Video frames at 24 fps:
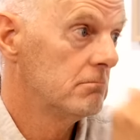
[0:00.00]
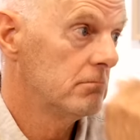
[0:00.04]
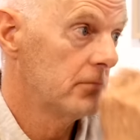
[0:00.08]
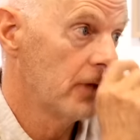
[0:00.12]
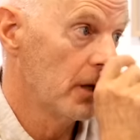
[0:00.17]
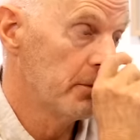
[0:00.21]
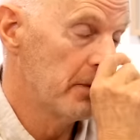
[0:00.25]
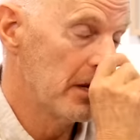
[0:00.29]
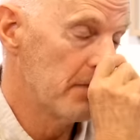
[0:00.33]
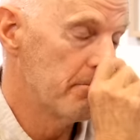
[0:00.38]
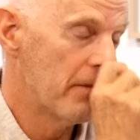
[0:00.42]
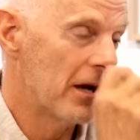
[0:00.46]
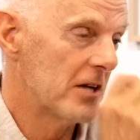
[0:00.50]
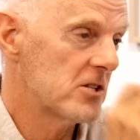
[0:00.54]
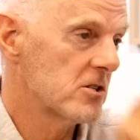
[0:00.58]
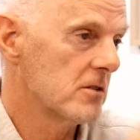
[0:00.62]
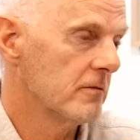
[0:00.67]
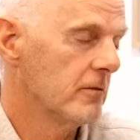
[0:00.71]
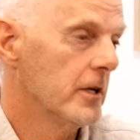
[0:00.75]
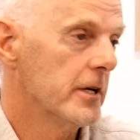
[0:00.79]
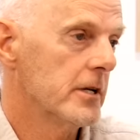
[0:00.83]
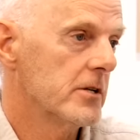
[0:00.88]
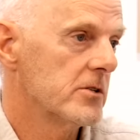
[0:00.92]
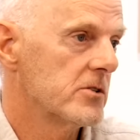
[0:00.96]
There'll be a bunch
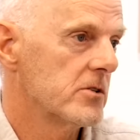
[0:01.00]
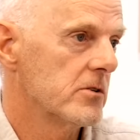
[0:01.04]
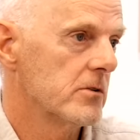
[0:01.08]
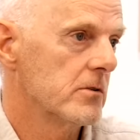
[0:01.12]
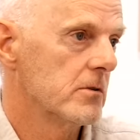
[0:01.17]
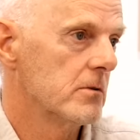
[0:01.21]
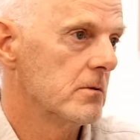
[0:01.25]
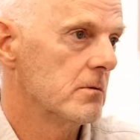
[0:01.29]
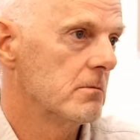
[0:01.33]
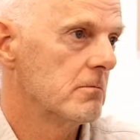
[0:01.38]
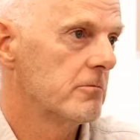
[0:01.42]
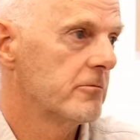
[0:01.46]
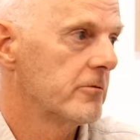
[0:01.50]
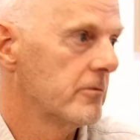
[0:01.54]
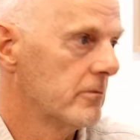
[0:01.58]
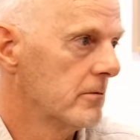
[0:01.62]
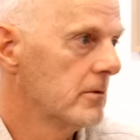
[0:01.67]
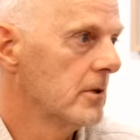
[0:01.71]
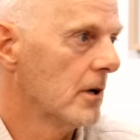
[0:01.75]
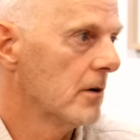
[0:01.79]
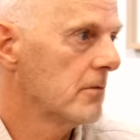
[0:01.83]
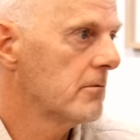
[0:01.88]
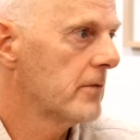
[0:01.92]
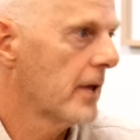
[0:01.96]
of leaders who,
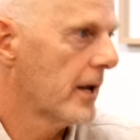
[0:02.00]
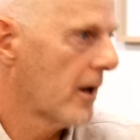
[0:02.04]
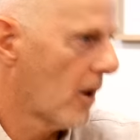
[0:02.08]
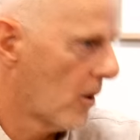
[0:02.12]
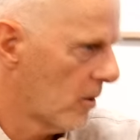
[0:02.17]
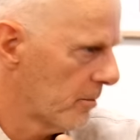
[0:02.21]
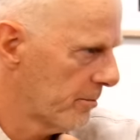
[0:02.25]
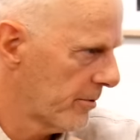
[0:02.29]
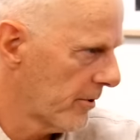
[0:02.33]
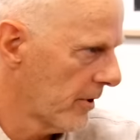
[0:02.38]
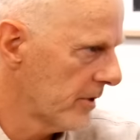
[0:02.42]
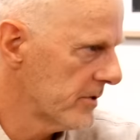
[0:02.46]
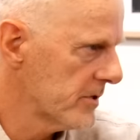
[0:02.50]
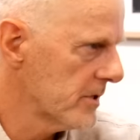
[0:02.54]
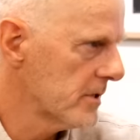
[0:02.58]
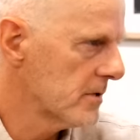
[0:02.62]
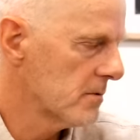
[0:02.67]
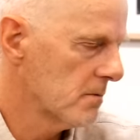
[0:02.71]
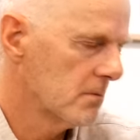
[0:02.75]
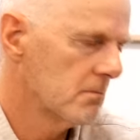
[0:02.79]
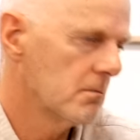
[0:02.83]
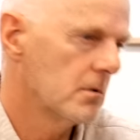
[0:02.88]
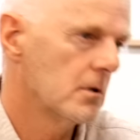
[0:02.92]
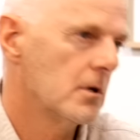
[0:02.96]
you know, that whole
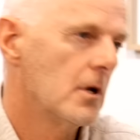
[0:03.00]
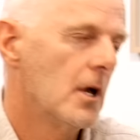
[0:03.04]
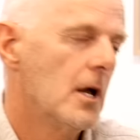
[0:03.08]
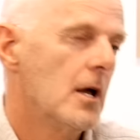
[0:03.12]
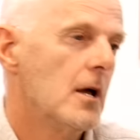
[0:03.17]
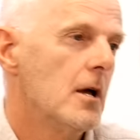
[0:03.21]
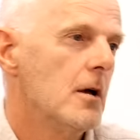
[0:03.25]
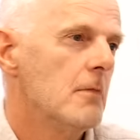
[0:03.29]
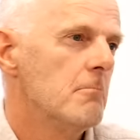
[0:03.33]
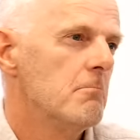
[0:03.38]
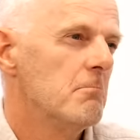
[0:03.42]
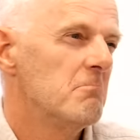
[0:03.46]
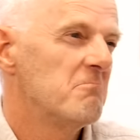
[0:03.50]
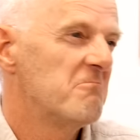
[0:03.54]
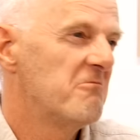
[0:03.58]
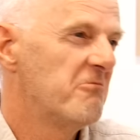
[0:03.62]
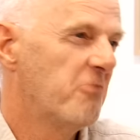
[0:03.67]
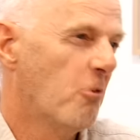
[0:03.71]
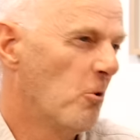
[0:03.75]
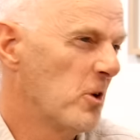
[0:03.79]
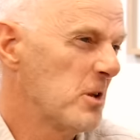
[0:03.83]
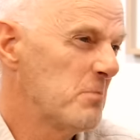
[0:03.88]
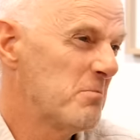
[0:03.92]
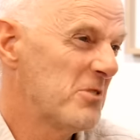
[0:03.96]
process. Mm.
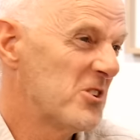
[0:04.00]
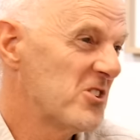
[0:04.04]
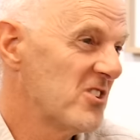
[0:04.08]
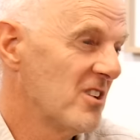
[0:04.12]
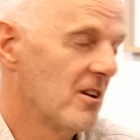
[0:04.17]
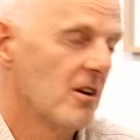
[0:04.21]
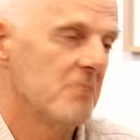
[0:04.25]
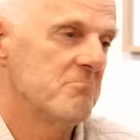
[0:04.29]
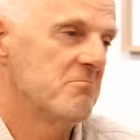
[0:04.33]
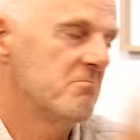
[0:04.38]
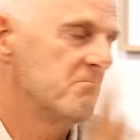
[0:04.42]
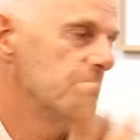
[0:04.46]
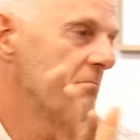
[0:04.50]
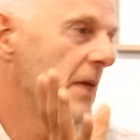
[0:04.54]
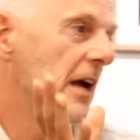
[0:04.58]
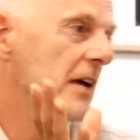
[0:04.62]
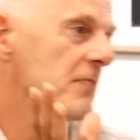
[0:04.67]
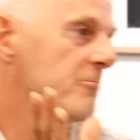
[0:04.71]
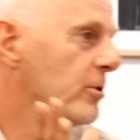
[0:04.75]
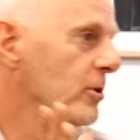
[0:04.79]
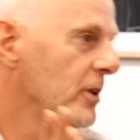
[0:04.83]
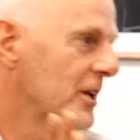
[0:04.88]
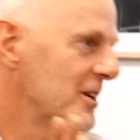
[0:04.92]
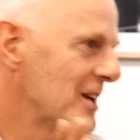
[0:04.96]
forty percent, uh,
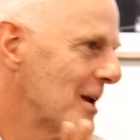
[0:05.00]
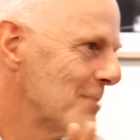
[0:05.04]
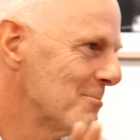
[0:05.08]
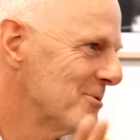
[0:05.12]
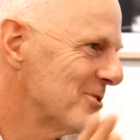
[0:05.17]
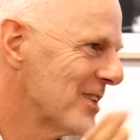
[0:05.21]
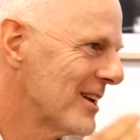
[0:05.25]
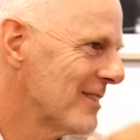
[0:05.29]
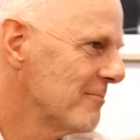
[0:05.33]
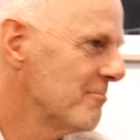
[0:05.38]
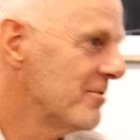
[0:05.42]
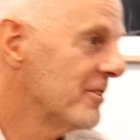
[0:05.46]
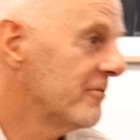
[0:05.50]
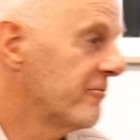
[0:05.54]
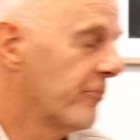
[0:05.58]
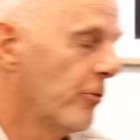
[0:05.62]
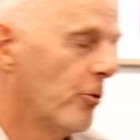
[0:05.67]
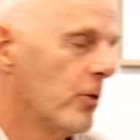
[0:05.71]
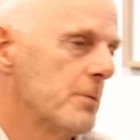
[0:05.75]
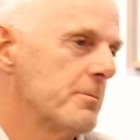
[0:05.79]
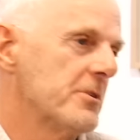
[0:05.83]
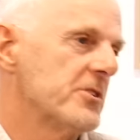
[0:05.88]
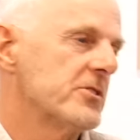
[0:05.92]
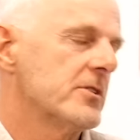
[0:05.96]
mate, pull that numbers out, but mm-hmm.
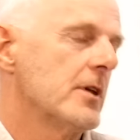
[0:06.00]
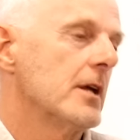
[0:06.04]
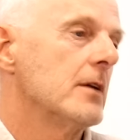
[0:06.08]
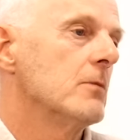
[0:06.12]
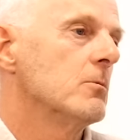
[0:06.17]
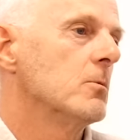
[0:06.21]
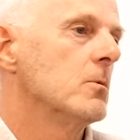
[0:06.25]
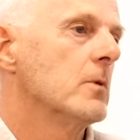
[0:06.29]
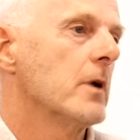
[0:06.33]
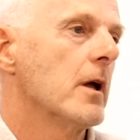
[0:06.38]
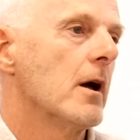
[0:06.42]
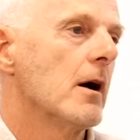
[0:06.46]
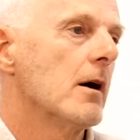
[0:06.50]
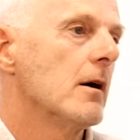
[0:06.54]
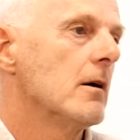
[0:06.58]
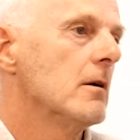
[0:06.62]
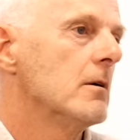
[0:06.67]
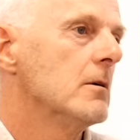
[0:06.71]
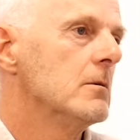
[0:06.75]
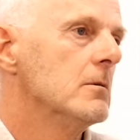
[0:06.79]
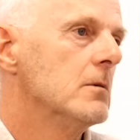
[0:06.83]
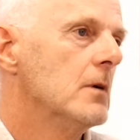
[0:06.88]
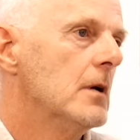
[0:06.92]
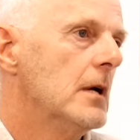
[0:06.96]
forty percent will
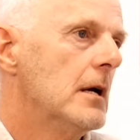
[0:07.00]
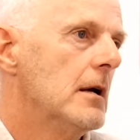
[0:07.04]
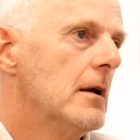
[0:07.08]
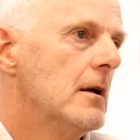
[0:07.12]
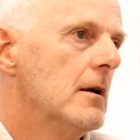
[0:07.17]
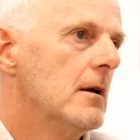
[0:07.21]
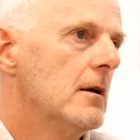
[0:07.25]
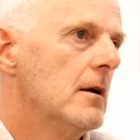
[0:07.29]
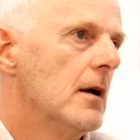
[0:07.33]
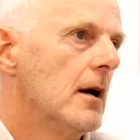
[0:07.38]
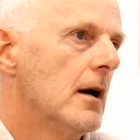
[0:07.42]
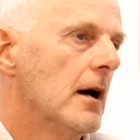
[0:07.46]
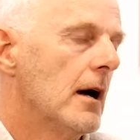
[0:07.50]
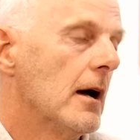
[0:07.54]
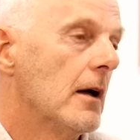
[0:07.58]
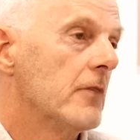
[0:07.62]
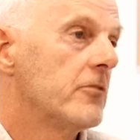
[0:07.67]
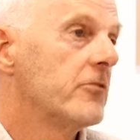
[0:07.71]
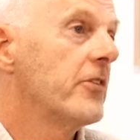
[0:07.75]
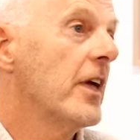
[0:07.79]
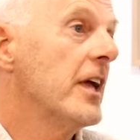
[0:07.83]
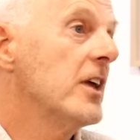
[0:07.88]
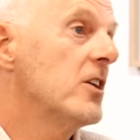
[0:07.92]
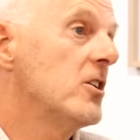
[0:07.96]
go, uh,
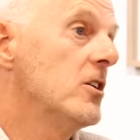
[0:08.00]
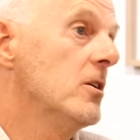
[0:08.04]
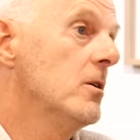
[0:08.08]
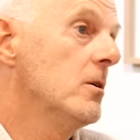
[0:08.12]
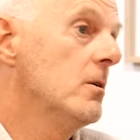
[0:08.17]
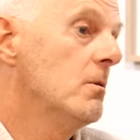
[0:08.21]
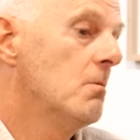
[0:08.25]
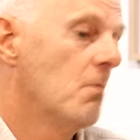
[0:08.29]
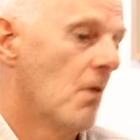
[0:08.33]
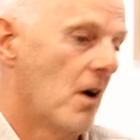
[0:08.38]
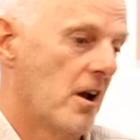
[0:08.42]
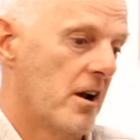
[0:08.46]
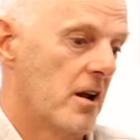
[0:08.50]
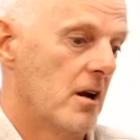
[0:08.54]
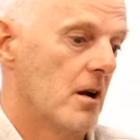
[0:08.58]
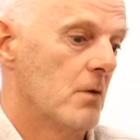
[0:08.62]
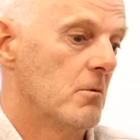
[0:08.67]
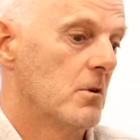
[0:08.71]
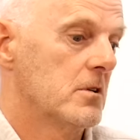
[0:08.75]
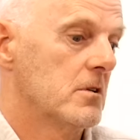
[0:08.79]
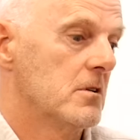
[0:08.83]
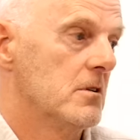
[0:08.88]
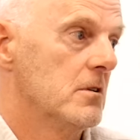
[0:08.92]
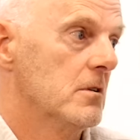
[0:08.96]
thank you, I don't know
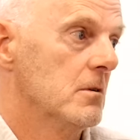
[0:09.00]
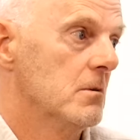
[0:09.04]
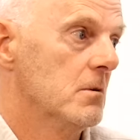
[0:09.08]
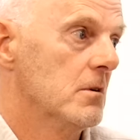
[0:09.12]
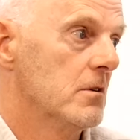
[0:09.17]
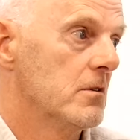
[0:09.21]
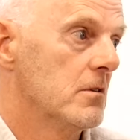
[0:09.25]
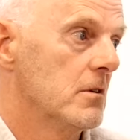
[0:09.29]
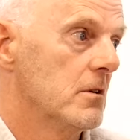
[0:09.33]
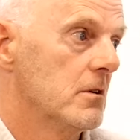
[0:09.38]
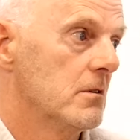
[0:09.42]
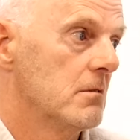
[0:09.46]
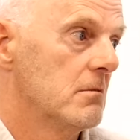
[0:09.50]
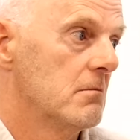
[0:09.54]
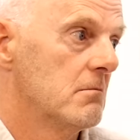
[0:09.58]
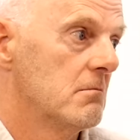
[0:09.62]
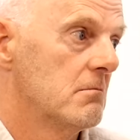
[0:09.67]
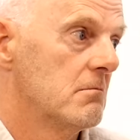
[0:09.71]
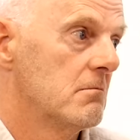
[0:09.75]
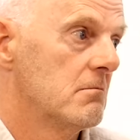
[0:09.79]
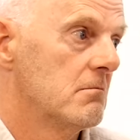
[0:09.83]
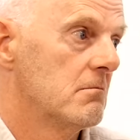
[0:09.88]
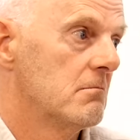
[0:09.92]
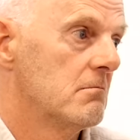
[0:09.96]
what to do with it.
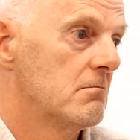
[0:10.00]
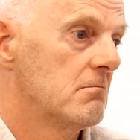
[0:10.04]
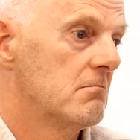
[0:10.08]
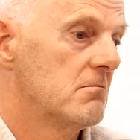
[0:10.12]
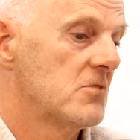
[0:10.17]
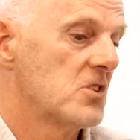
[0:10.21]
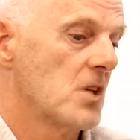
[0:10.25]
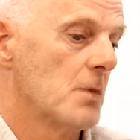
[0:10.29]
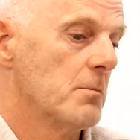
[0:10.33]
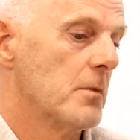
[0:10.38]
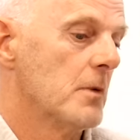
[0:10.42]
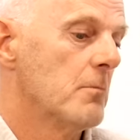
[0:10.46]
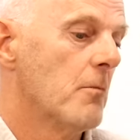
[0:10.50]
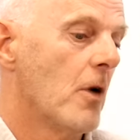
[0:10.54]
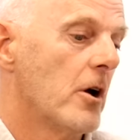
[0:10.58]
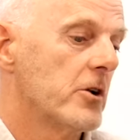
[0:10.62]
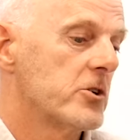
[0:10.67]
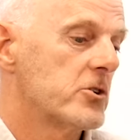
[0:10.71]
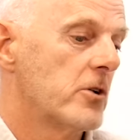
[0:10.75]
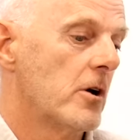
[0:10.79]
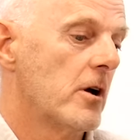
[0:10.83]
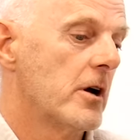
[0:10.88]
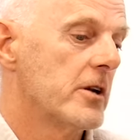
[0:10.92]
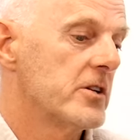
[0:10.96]
Someone
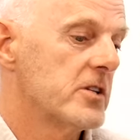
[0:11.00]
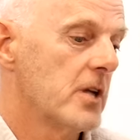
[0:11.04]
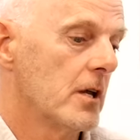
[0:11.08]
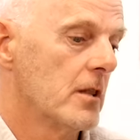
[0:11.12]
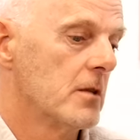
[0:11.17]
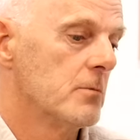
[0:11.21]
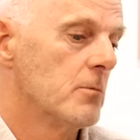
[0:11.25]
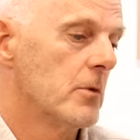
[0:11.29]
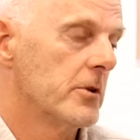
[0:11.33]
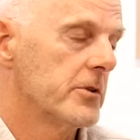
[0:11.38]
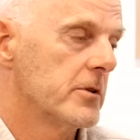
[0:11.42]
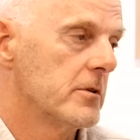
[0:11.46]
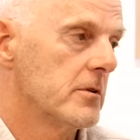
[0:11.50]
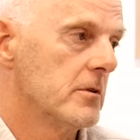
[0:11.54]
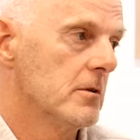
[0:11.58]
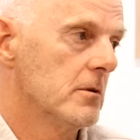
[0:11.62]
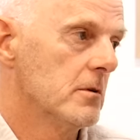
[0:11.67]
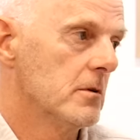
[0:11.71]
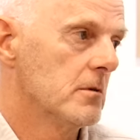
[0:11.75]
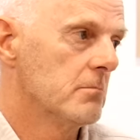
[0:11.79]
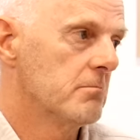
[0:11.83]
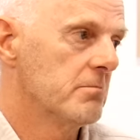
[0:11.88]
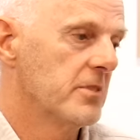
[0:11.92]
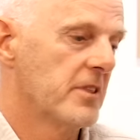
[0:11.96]
might try and tell them what to do
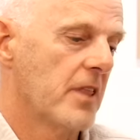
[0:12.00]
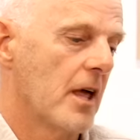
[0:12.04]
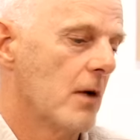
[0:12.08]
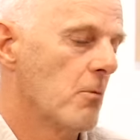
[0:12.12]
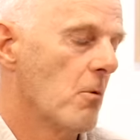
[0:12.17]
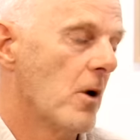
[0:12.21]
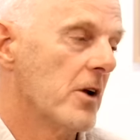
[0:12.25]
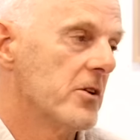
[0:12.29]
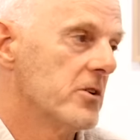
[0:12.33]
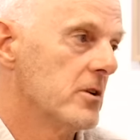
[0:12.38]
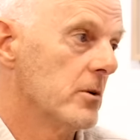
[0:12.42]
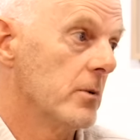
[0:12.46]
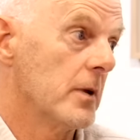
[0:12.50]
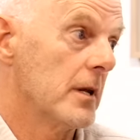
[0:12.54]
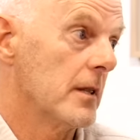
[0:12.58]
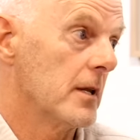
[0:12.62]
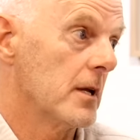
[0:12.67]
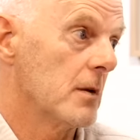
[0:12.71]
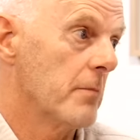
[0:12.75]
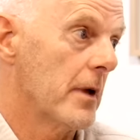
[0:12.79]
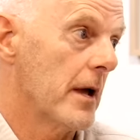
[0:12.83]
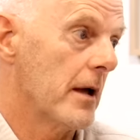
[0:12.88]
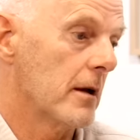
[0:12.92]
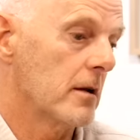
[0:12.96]
with it, but they won't do
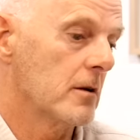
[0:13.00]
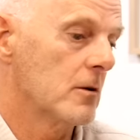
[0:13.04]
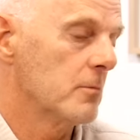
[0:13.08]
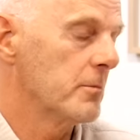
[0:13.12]
anything about it.